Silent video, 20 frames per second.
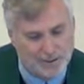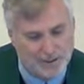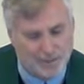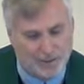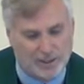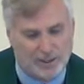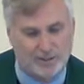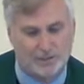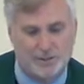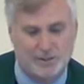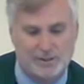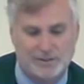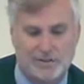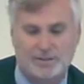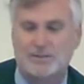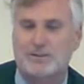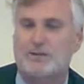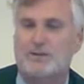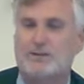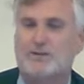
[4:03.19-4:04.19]
When I was
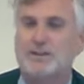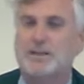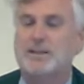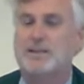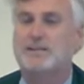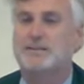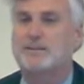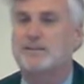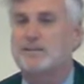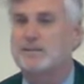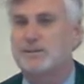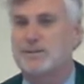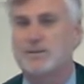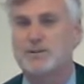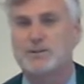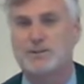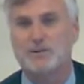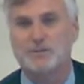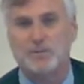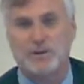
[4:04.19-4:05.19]
serving as an
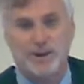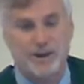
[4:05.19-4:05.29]
associate